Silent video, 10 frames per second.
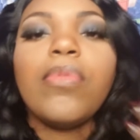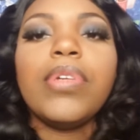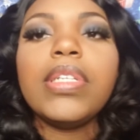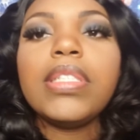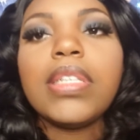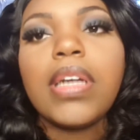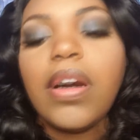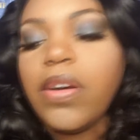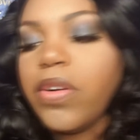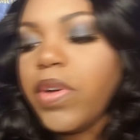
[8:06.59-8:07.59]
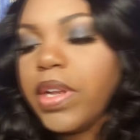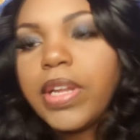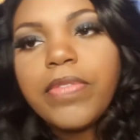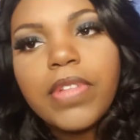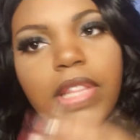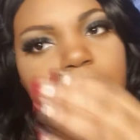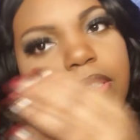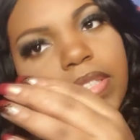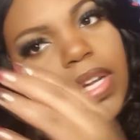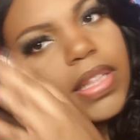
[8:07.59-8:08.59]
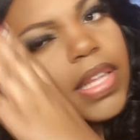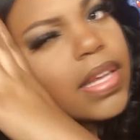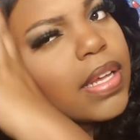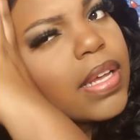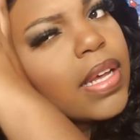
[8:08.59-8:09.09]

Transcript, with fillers: want it to go and different things like that.